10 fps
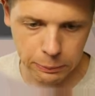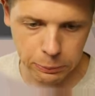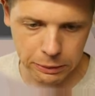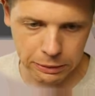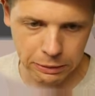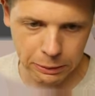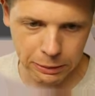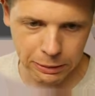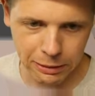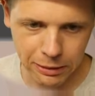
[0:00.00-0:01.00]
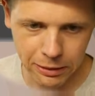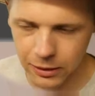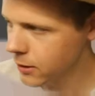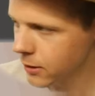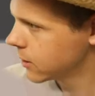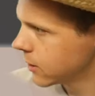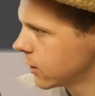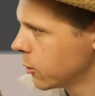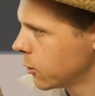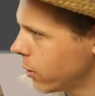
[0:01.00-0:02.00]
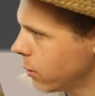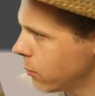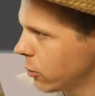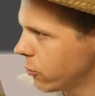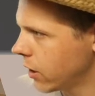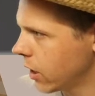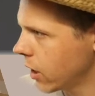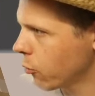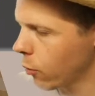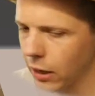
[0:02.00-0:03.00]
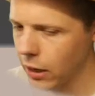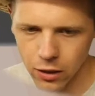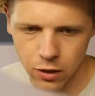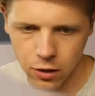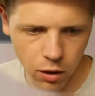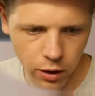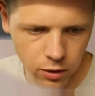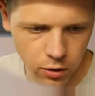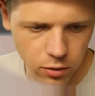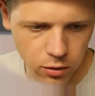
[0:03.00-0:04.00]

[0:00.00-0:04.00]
bit sad, but moving right along,